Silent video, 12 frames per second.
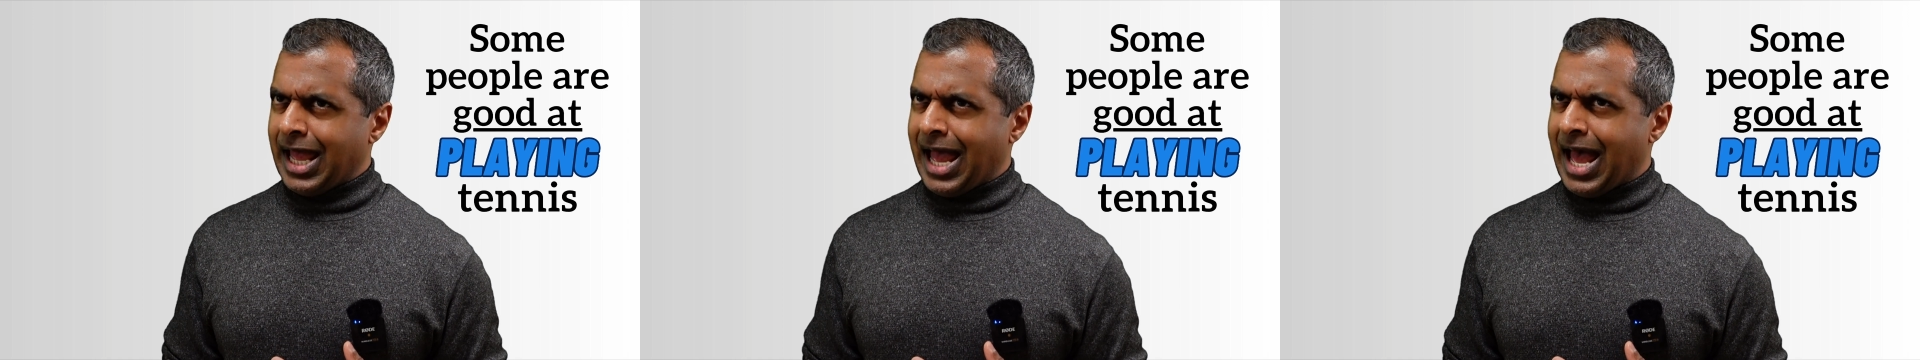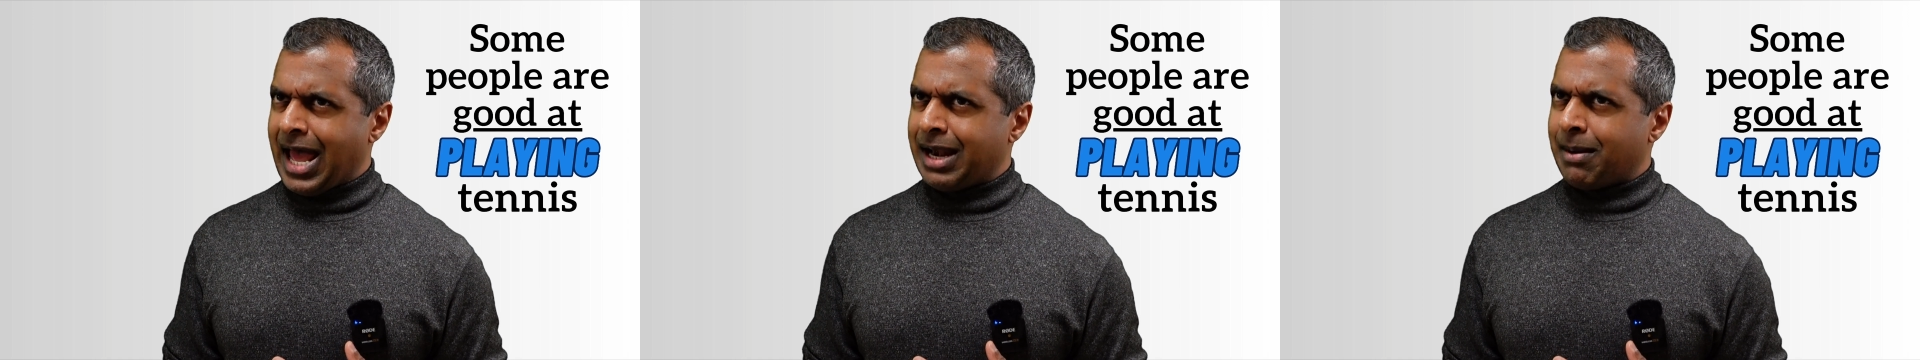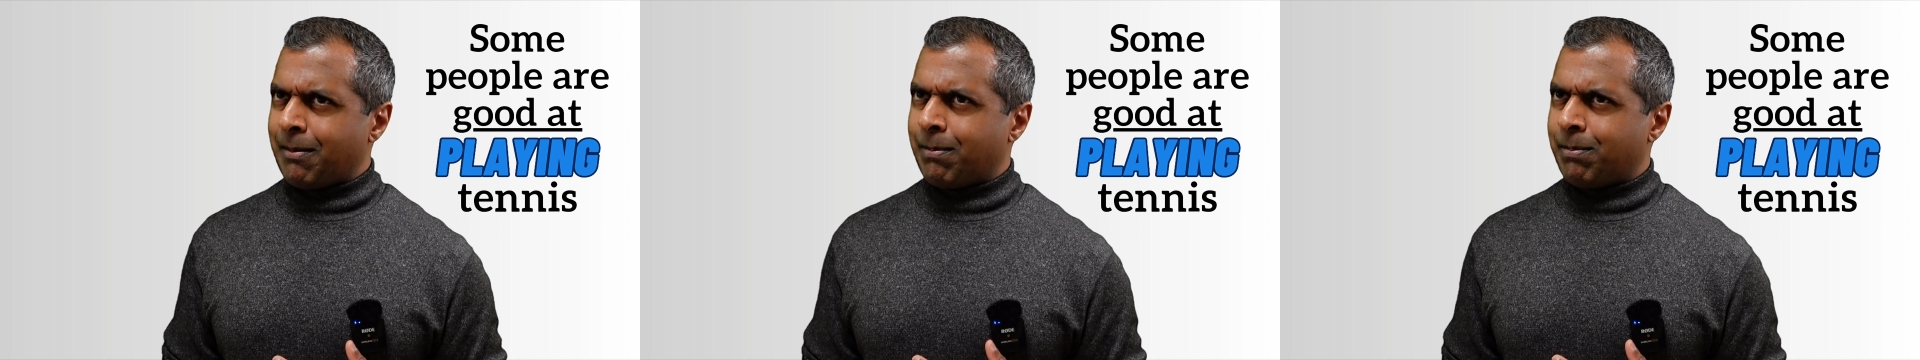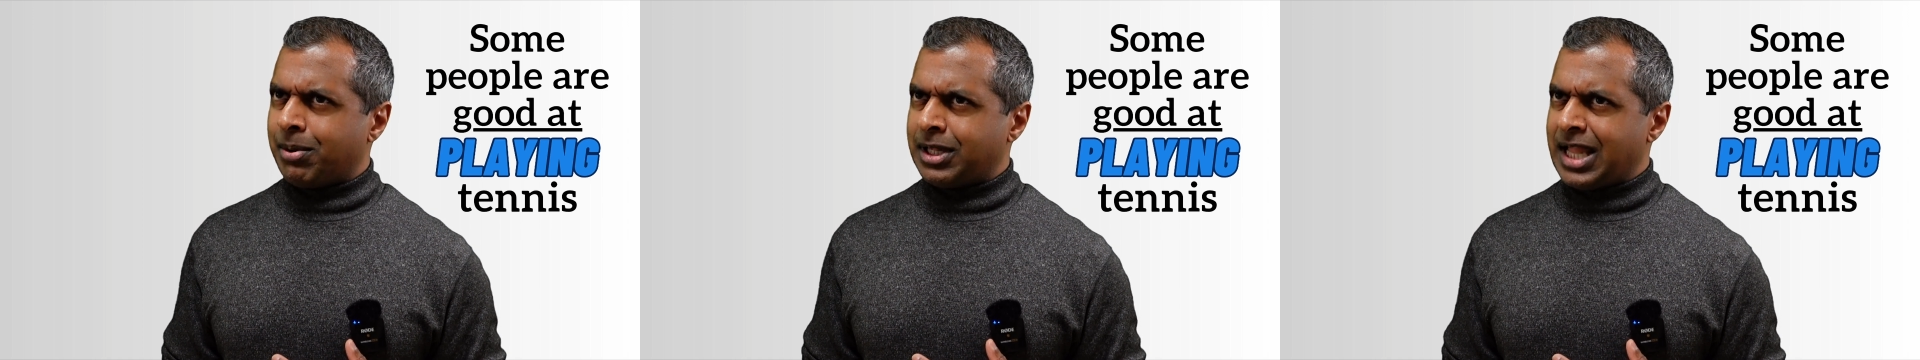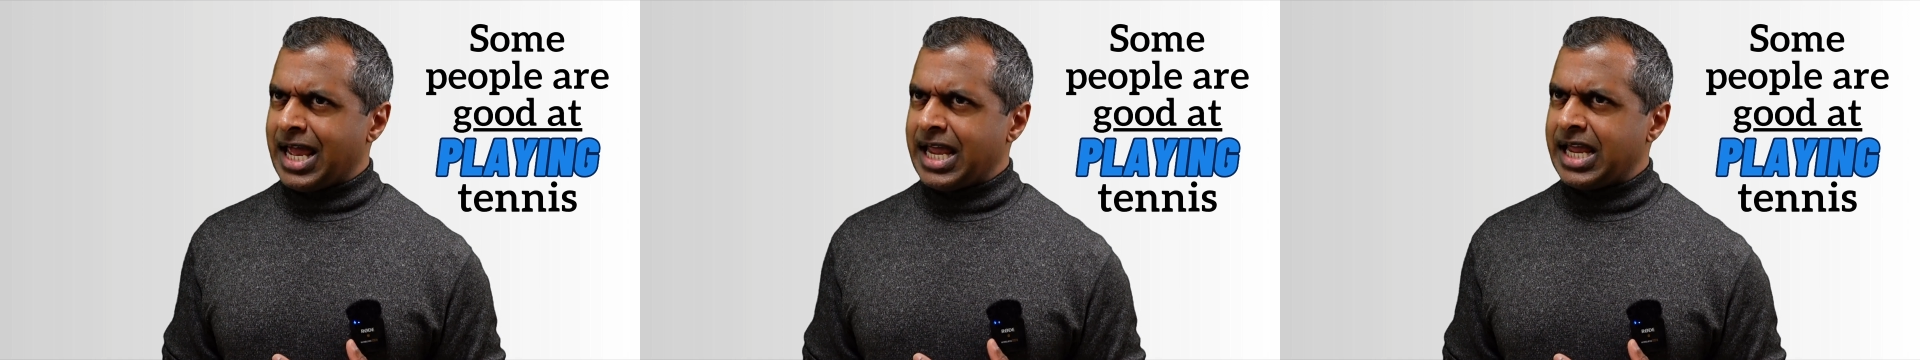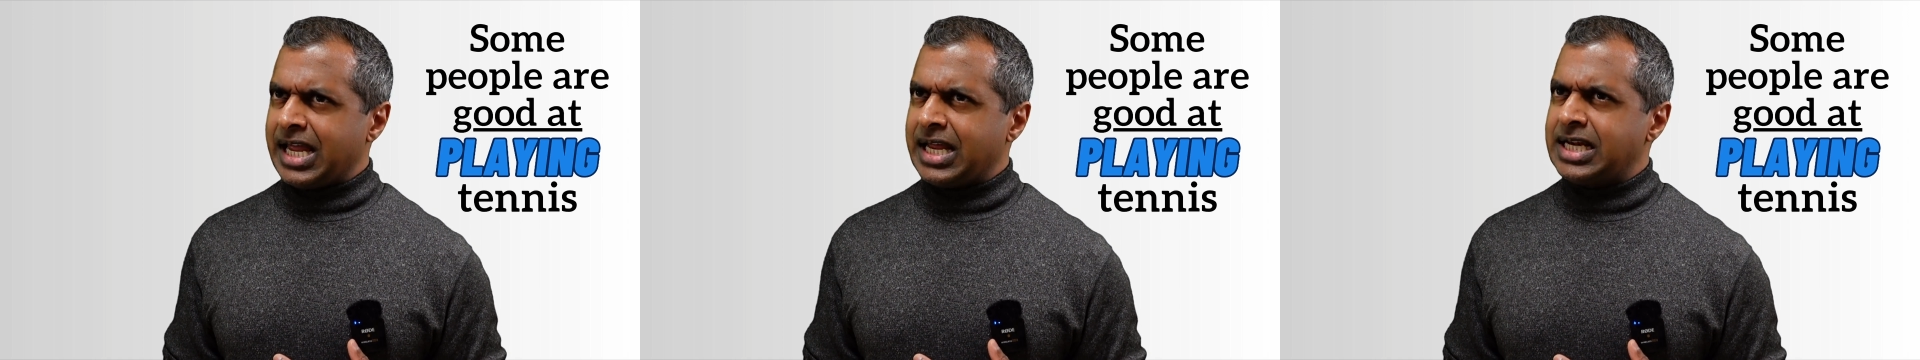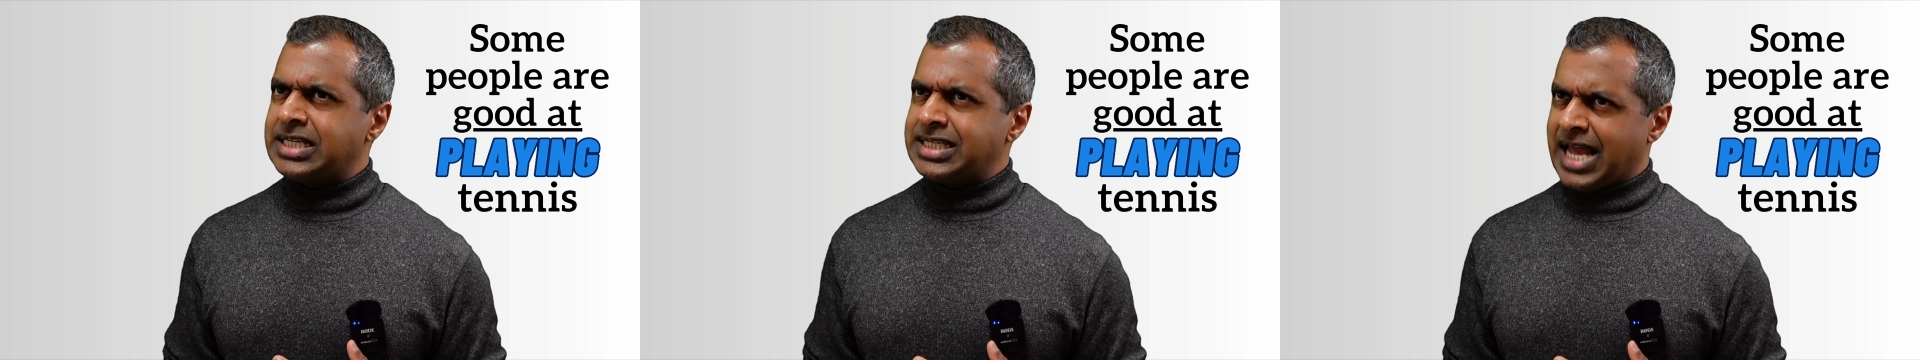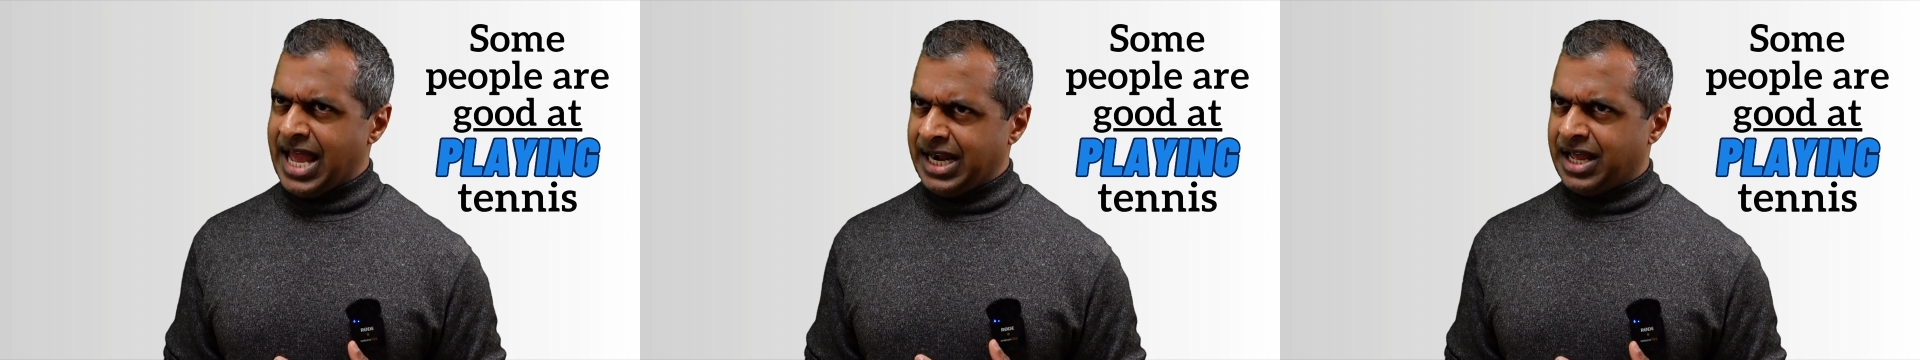at playing
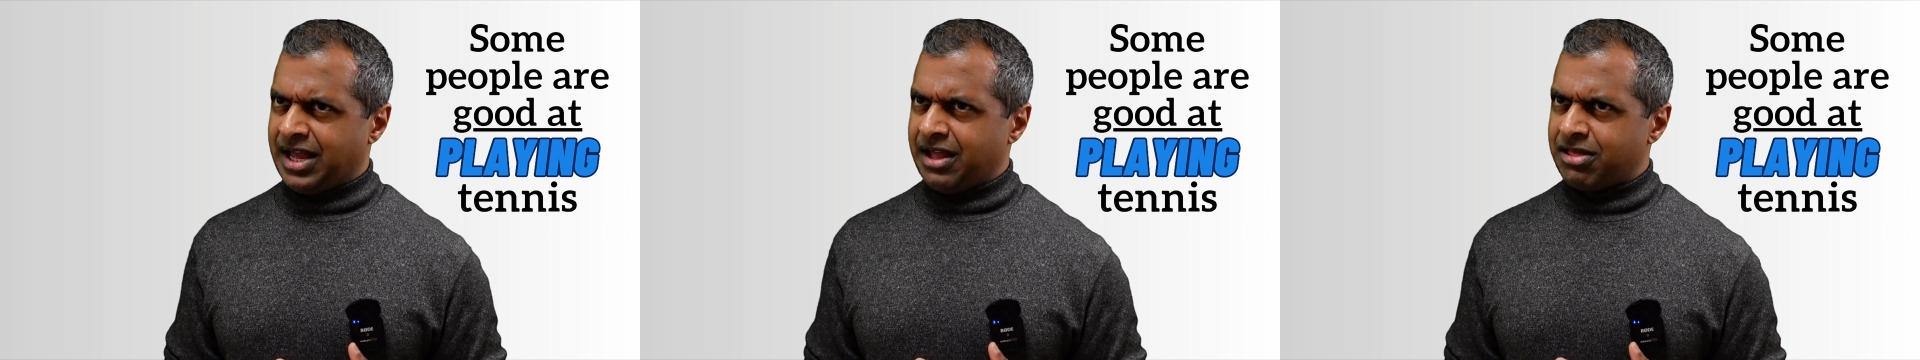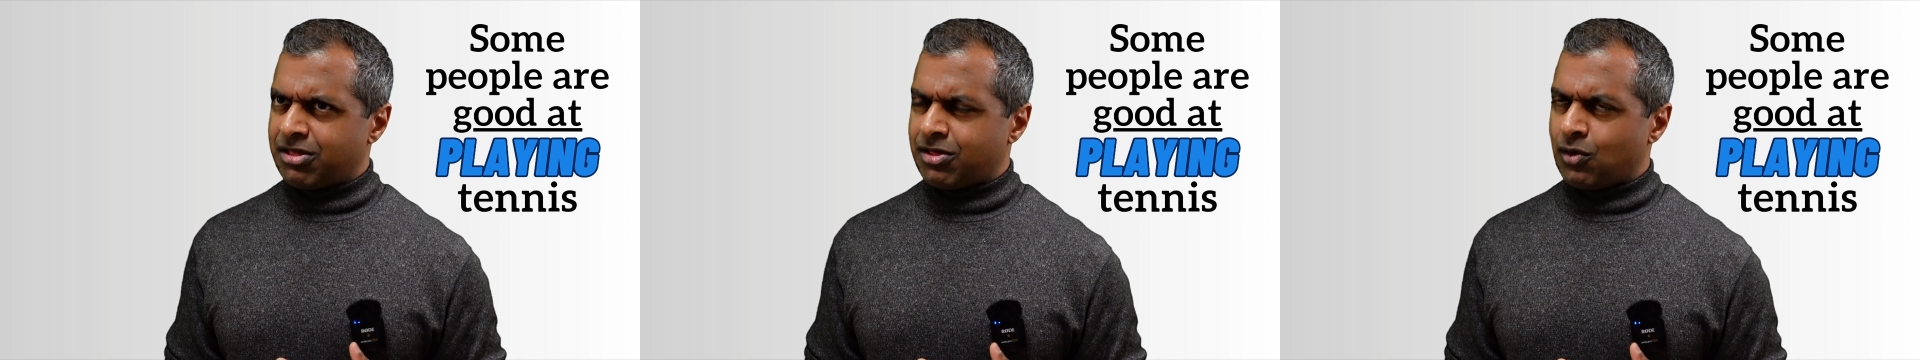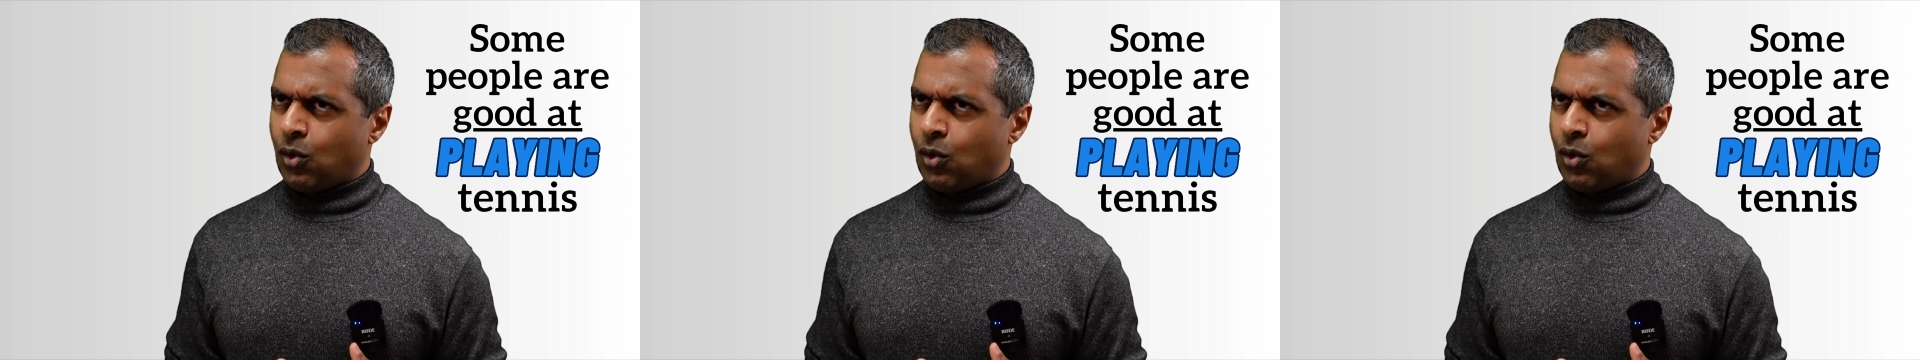tennis,